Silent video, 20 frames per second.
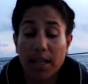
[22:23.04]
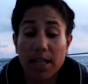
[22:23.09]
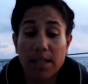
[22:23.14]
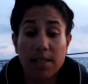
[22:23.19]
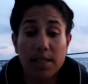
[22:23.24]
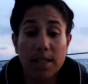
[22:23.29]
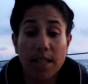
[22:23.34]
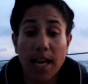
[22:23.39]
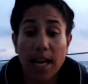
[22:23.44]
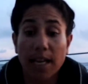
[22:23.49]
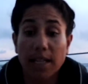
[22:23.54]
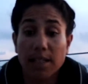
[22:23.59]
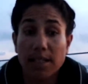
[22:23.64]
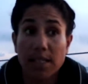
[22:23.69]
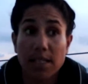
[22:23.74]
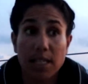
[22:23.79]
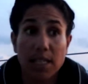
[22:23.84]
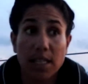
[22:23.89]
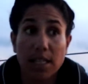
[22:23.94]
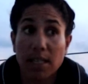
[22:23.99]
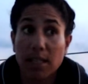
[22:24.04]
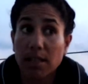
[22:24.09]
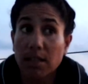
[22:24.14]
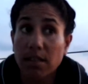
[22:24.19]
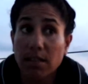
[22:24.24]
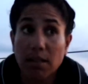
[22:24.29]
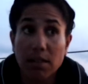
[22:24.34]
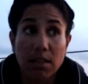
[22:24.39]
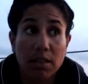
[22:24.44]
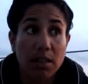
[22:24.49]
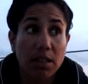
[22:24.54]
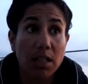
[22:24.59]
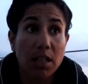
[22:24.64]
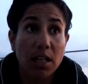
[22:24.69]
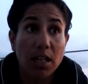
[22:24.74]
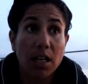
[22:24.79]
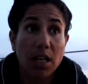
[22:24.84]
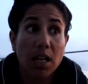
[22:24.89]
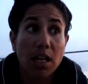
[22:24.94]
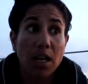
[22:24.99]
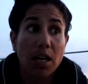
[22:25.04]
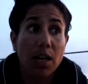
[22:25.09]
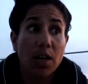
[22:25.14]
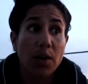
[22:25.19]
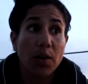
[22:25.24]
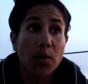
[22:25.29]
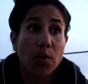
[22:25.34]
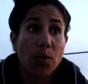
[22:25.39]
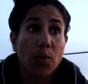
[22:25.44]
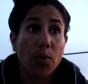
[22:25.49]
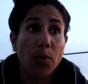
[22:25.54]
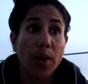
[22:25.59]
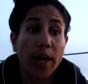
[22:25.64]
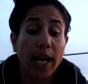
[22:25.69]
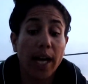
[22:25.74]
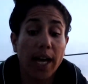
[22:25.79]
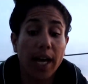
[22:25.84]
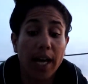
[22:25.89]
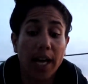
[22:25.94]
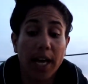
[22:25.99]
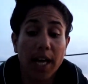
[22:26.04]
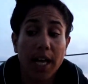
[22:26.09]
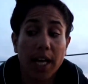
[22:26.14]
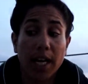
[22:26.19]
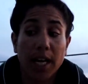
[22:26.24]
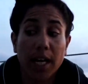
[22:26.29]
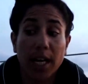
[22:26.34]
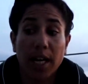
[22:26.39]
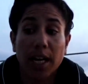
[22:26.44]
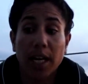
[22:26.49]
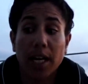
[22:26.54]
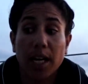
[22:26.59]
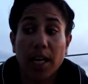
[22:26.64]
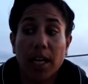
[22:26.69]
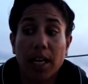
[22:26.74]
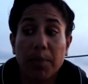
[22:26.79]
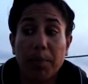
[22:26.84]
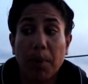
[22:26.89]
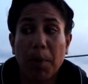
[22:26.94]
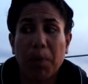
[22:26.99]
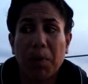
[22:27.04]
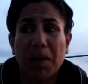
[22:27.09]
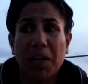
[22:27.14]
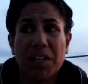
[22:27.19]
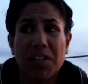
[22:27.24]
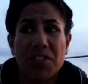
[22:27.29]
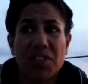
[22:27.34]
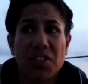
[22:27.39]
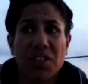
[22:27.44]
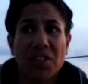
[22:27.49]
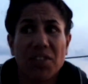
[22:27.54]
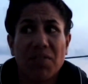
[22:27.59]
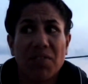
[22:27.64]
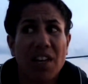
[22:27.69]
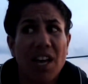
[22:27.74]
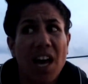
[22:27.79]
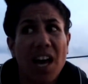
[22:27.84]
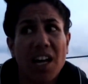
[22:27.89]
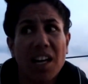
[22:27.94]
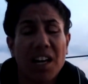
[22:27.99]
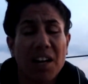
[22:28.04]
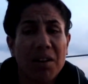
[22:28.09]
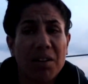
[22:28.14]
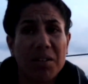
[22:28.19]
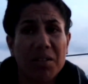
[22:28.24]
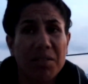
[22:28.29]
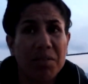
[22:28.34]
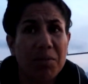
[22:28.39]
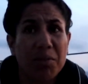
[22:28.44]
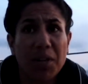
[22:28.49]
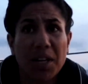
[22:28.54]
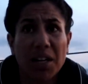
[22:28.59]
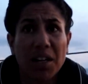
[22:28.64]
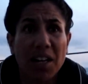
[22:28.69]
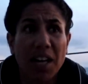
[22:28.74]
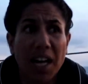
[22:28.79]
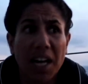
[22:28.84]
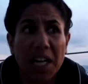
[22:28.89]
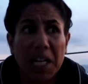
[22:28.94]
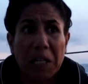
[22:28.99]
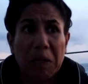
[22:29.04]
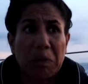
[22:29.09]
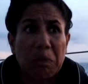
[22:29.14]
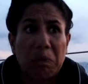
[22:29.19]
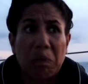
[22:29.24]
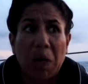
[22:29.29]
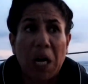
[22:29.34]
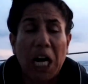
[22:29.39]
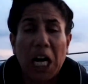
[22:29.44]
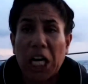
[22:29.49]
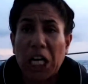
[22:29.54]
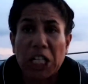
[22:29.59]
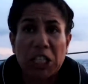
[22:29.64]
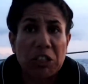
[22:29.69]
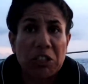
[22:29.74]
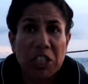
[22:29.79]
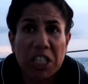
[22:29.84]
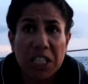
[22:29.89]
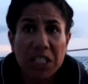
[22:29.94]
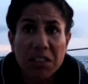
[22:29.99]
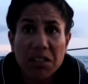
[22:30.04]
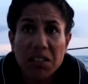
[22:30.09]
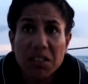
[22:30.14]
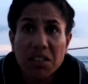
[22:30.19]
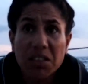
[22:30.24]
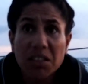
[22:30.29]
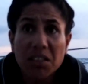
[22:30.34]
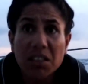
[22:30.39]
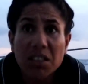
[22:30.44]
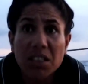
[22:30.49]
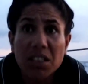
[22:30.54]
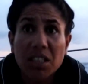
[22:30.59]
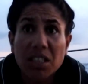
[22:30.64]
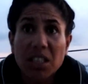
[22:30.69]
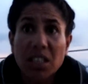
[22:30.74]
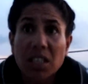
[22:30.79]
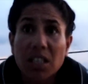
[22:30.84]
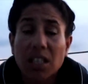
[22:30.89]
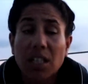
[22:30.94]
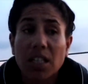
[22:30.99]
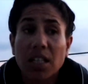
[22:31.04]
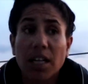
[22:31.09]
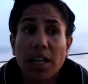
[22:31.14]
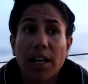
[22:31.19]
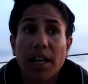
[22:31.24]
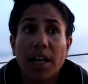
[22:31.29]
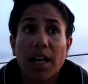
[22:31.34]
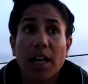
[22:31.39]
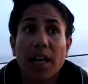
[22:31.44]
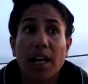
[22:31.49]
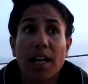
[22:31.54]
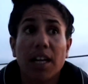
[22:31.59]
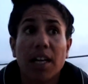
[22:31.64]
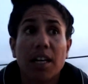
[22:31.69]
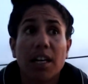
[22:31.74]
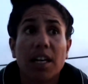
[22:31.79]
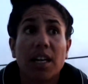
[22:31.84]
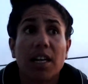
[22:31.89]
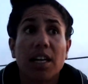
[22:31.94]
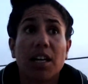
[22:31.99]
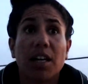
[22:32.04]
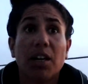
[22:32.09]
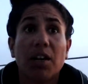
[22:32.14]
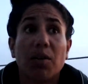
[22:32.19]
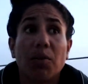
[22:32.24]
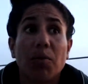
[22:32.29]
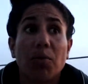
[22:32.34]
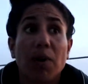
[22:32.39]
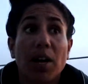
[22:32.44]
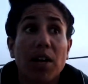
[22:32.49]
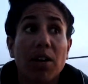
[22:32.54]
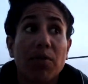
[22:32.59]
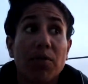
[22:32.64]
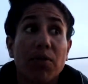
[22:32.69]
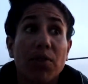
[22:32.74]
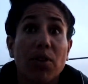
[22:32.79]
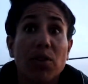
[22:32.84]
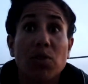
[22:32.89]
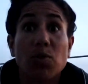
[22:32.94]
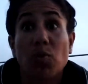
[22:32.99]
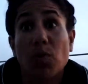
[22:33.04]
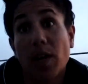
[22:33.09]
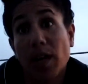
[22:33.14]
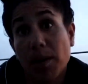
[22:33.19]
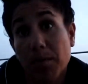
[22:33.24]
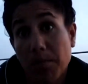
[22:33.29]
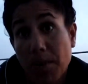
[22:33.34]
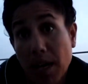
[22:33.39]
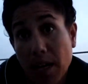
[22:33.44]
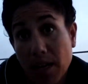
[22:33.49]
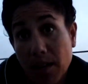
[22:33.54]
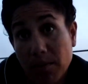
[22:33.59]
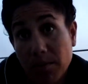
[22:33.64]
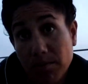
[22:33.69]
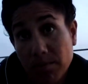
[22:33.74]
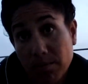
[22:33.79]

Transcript: 19, when the population of the island were like 100, and one of those were my